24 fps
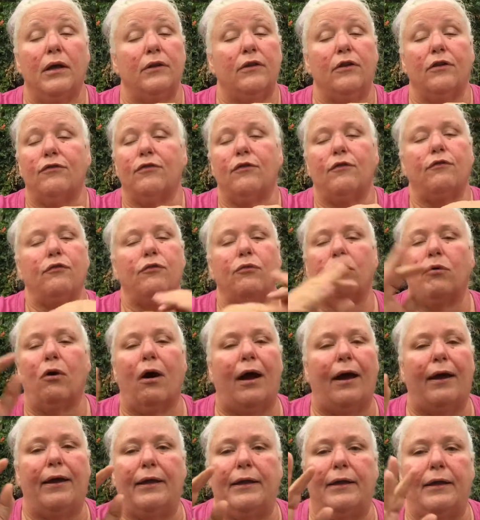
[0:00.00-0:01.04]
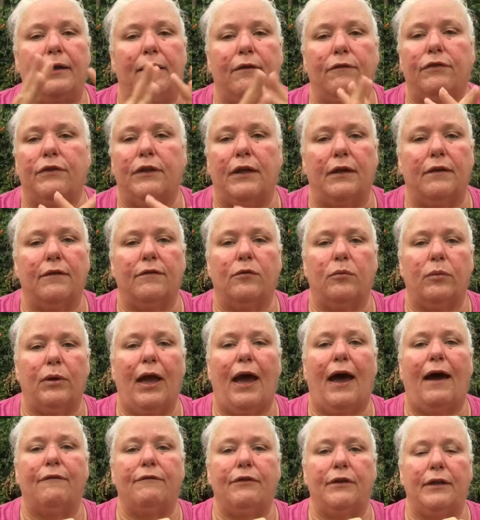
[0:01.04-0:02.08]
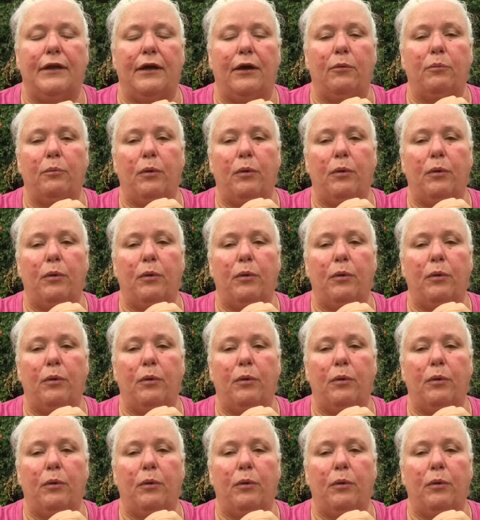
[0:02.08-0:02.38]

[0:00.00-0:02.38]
there's a variety of things that we have in there.